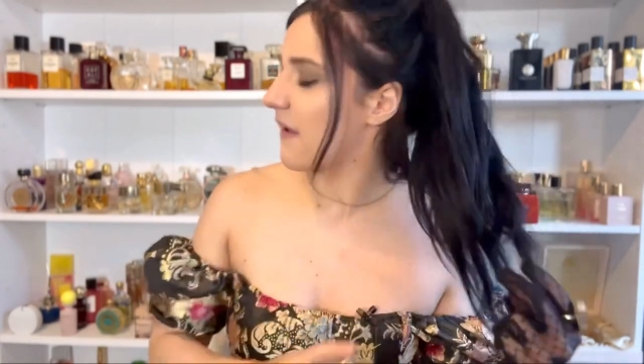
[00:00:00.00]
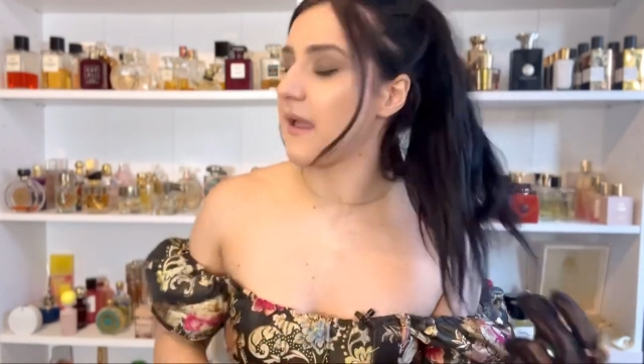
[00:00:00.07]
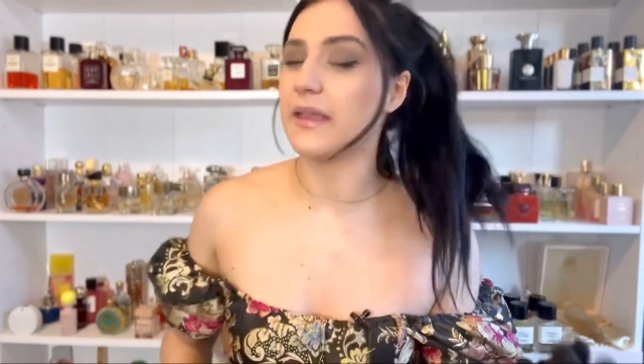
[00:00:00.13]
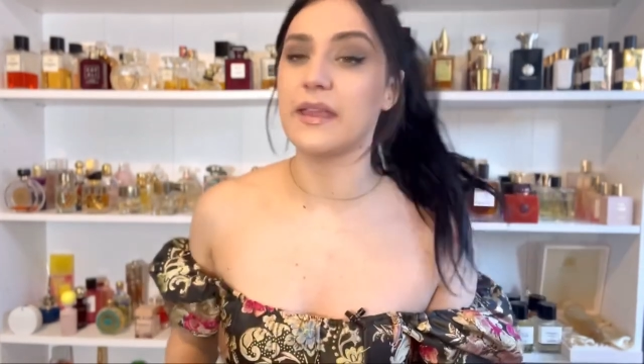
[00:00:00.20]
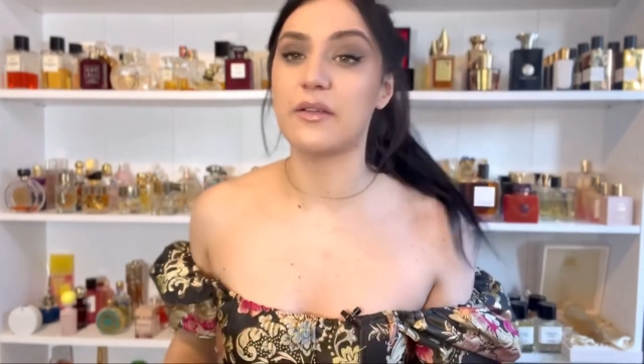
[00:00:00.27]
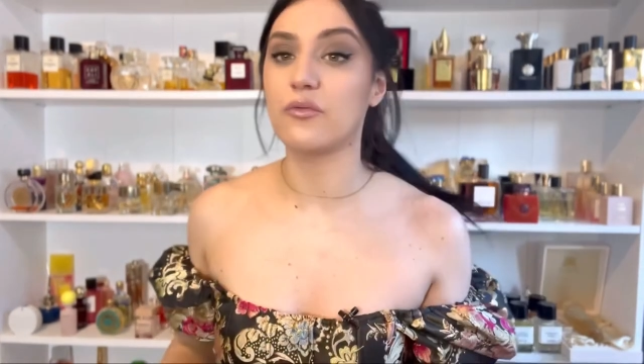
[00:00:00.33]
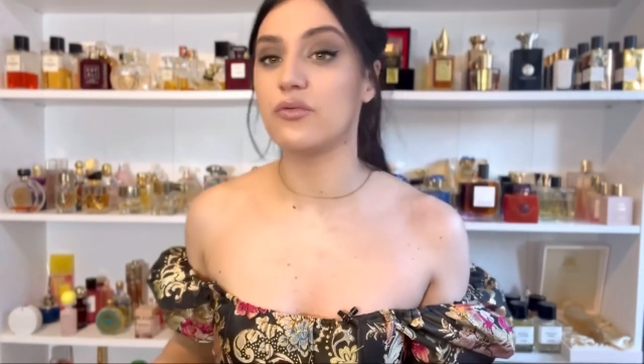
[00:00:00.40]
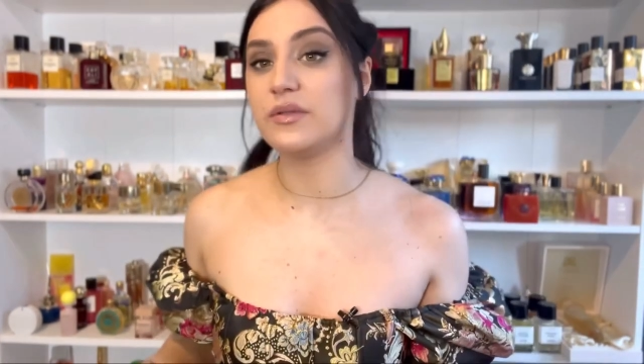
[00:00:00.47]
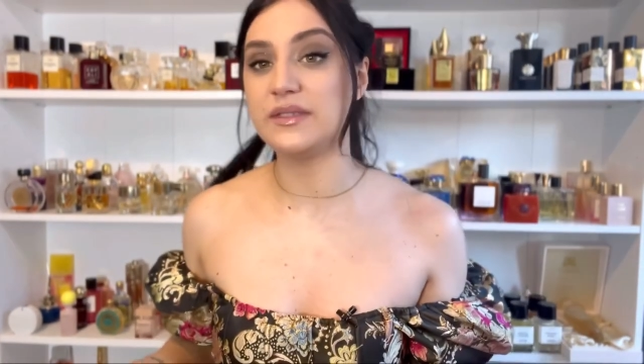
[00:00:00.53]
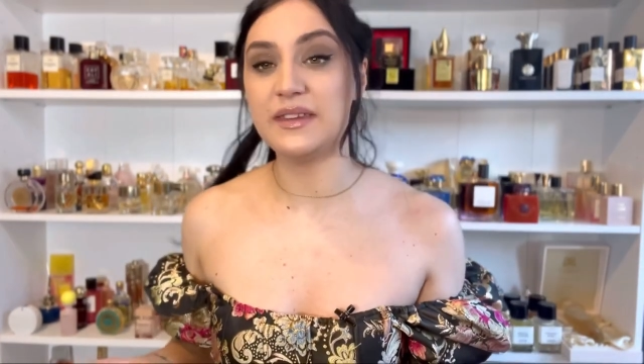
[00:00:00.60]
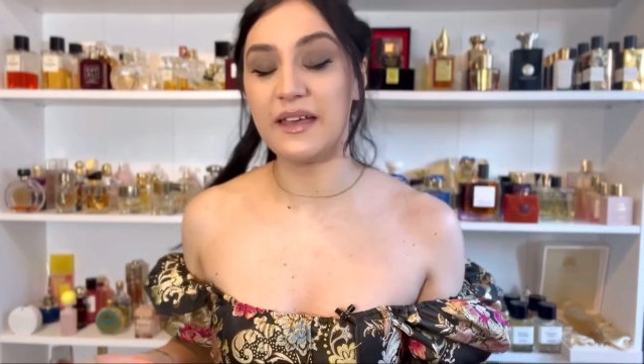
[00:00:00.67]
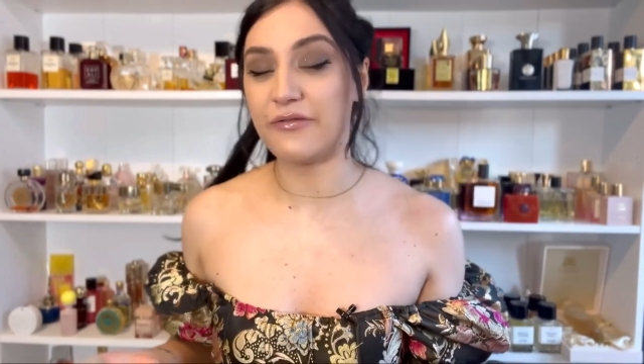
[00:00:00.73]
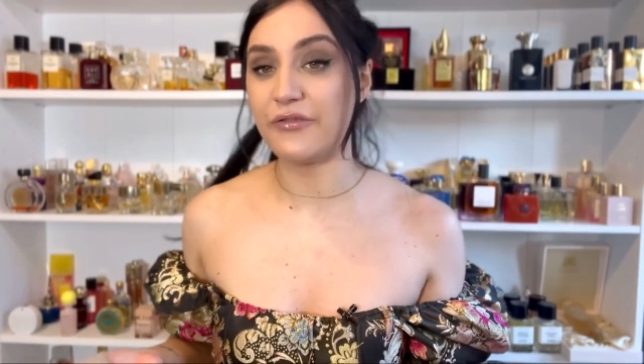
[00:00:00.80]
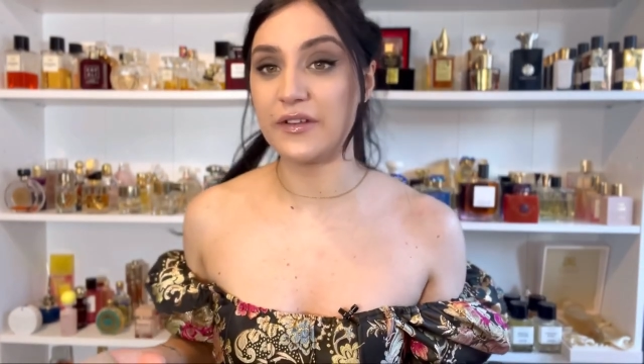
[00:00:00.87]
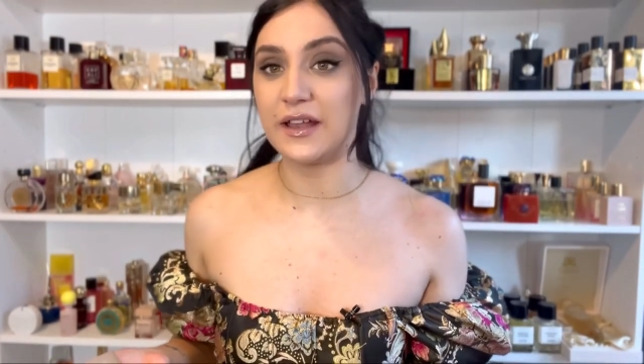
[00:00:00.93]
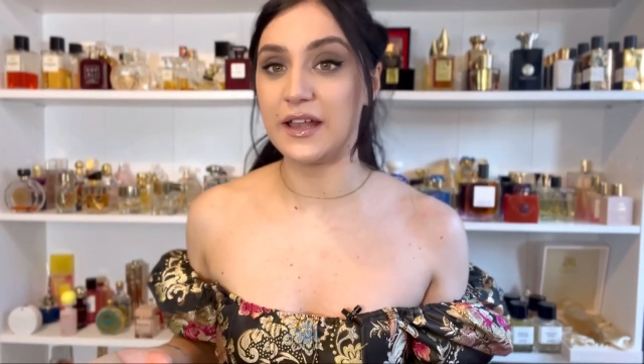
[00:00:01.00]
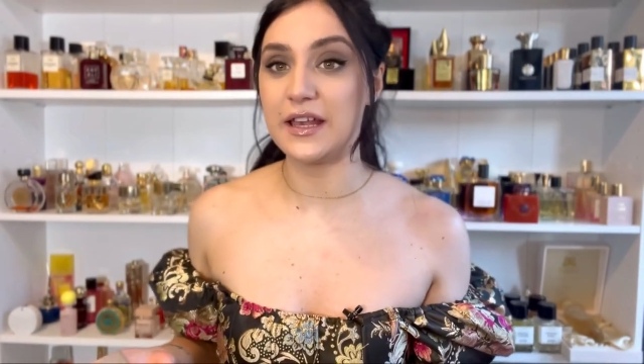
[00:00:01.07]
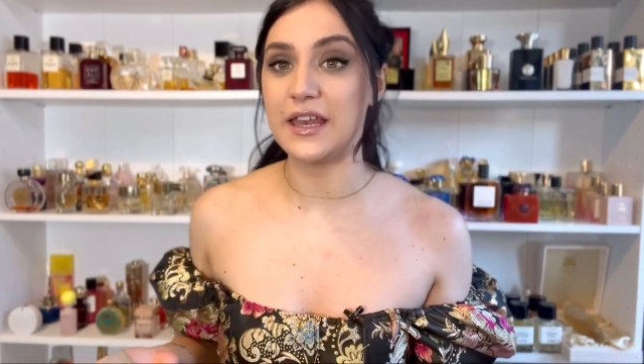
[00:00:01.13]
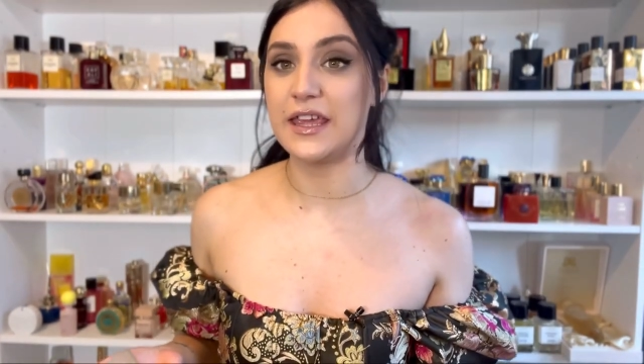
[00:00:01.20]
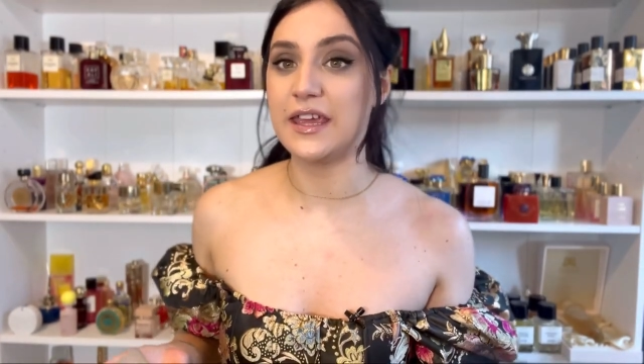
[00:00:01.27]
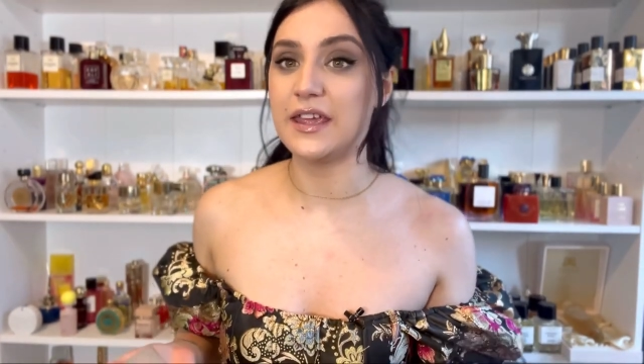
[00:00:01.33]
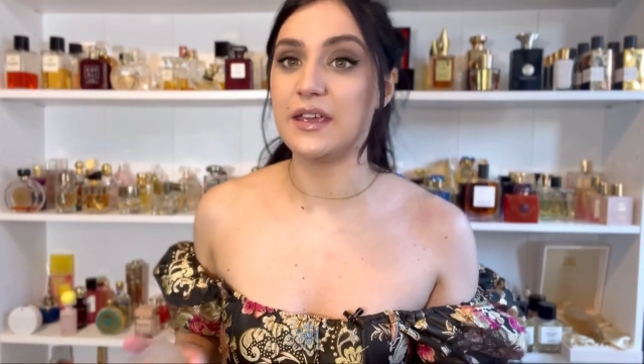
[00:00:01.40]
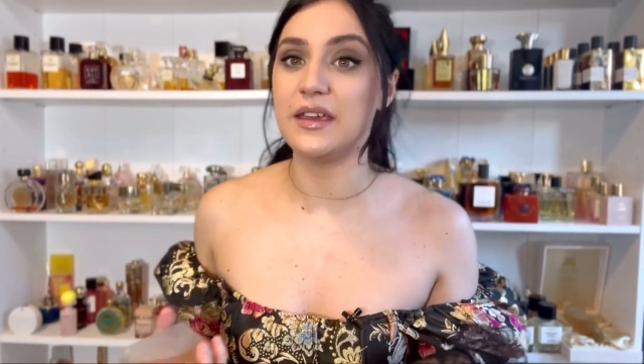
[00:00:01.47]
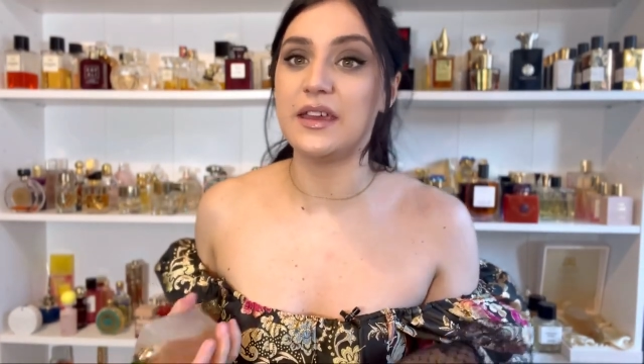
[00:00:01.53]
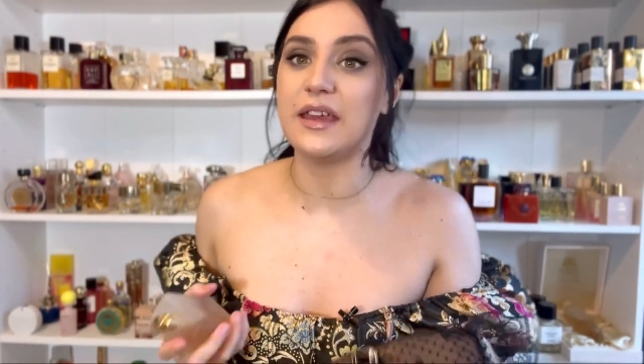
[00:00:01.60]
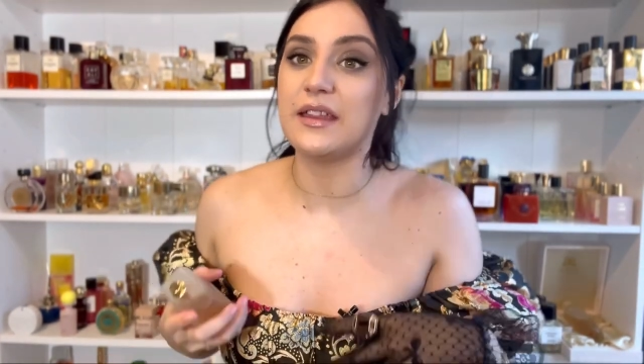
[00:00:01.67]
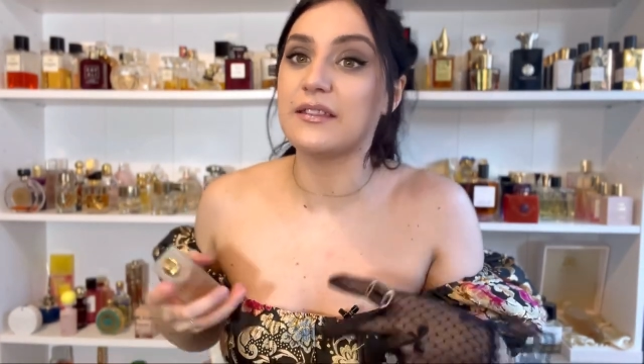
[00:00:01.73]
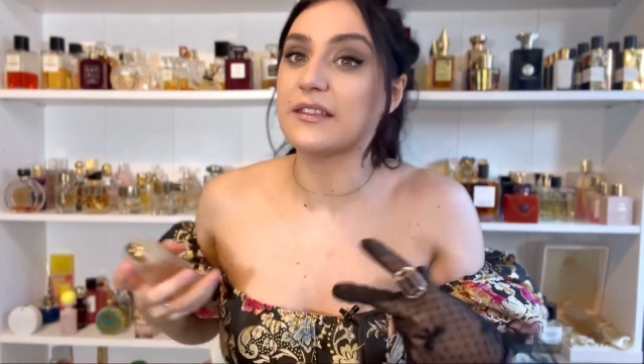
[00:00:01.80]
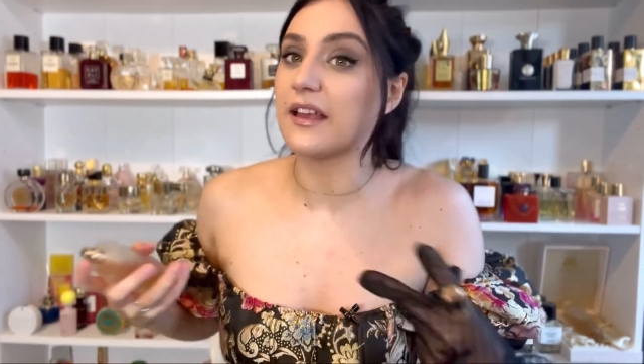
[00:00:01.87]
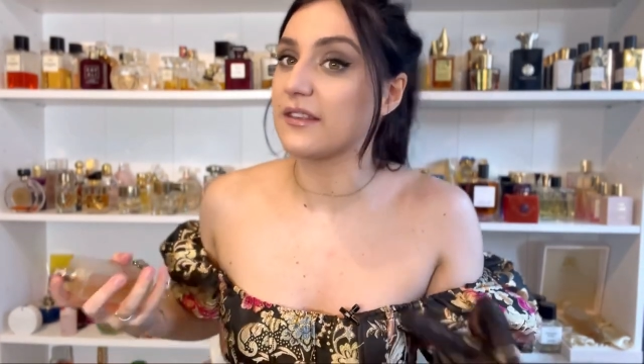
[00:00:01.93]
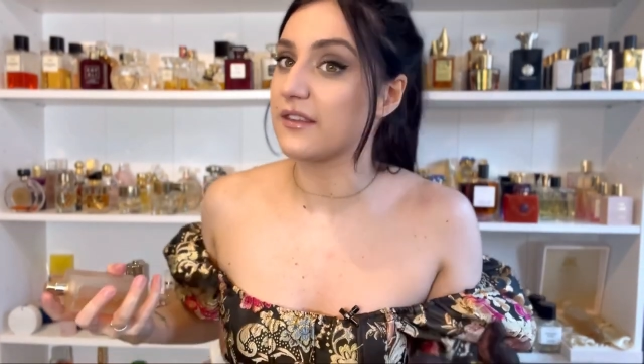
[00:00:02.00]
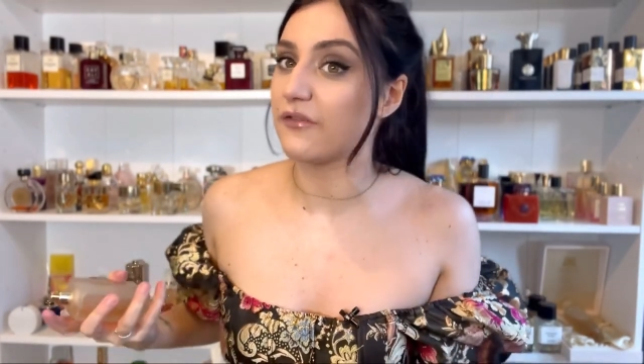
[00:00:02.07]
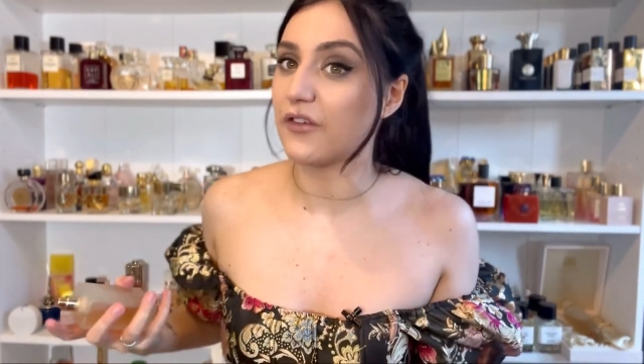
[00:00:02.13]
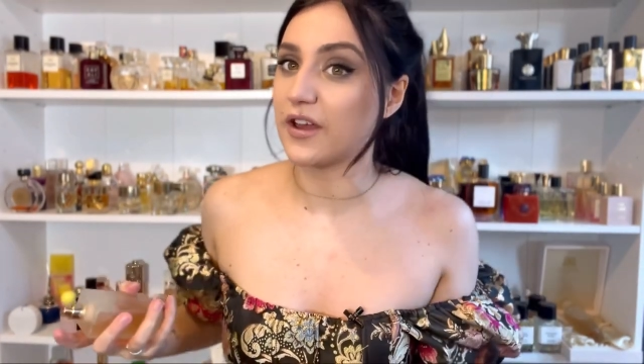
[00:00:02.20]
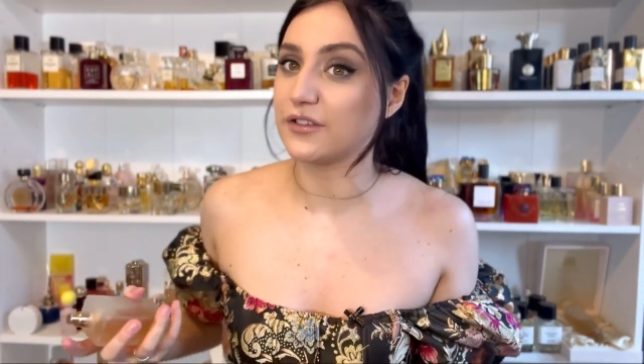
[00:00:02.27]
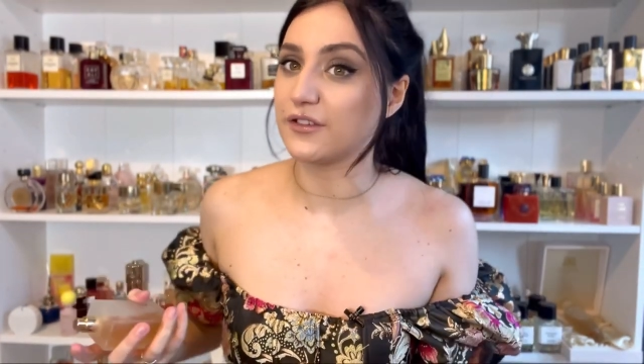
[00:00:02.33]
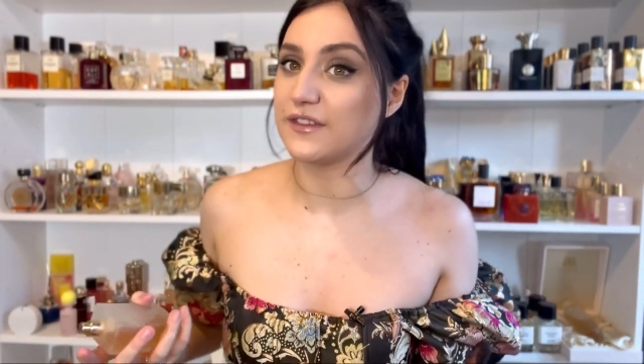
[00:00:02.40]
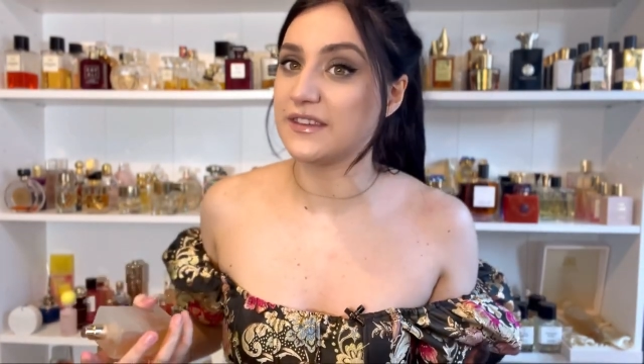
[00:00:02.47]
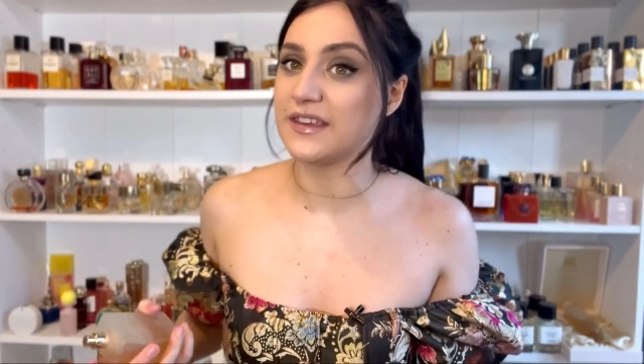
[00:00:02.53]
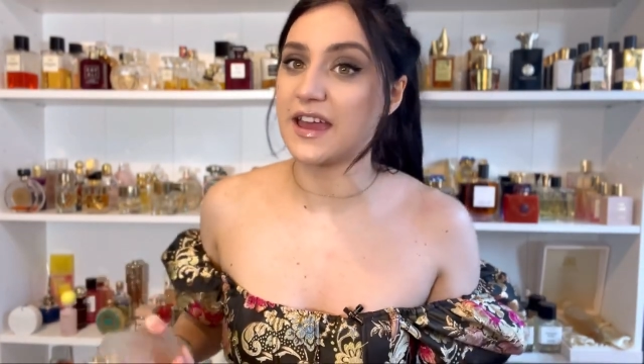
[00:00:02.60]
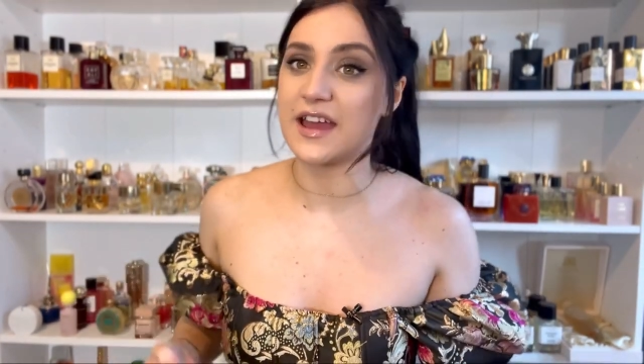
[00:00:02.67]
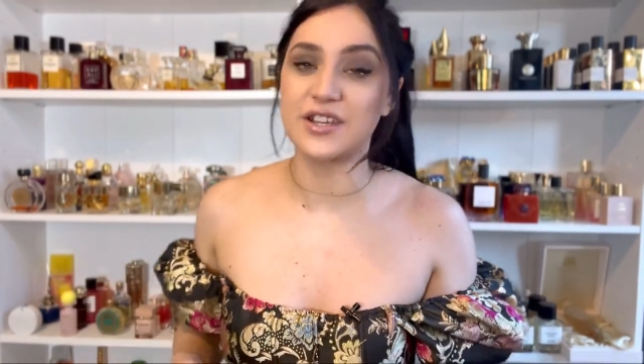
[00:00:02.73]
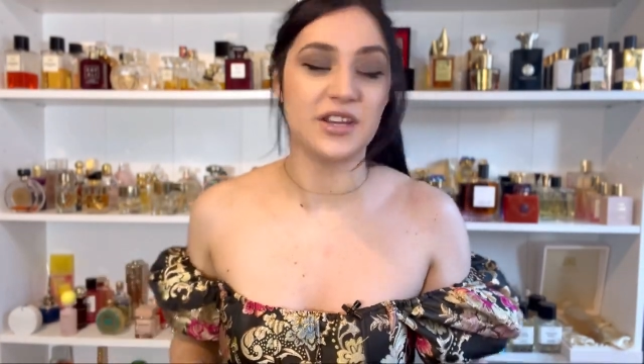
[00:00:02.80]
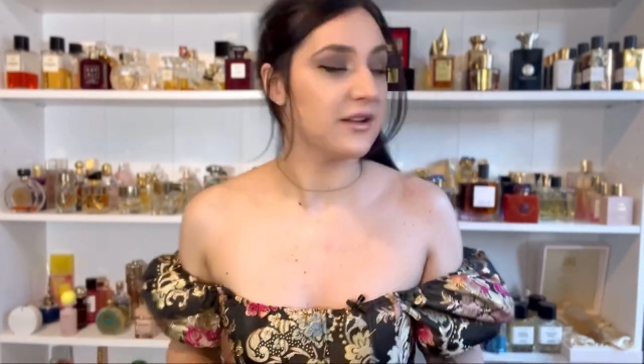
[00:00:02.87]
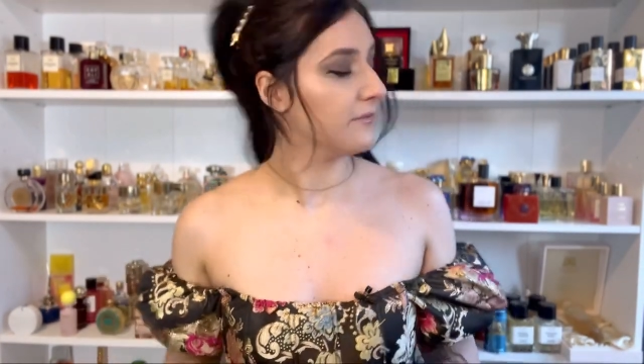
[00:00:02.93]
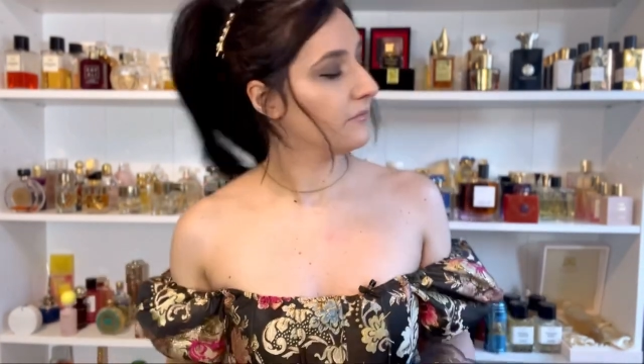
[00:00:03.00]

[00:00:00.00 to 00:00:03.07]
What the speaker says: And then definitely it intensifies the sillage.